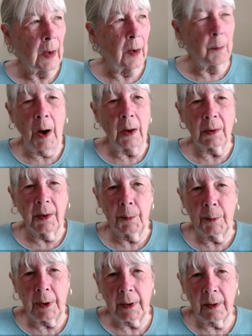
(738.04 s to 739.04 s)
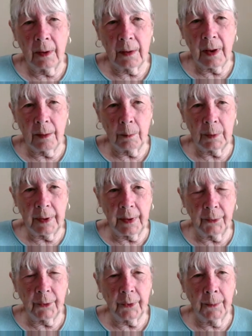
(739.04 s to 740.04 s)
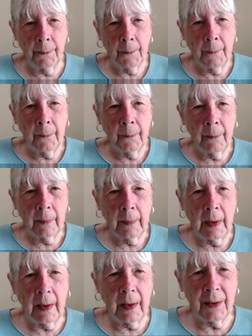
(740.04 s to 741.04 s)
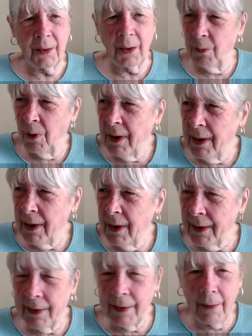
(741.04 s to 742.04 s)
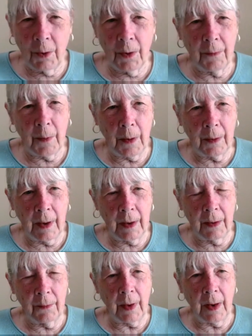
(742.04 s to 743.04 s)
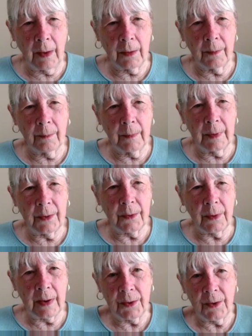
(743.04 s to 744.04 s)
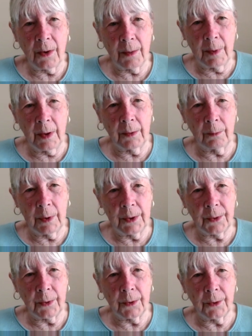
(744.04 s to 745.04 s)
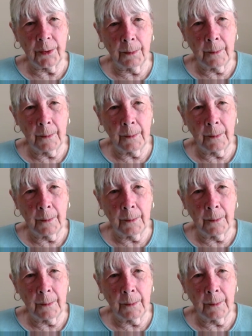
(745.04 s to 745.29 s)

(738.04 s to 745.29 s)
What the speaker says: apocalyptic kind of beliefs. And I thought, what? I never heard about any of that. And so that started me on the research.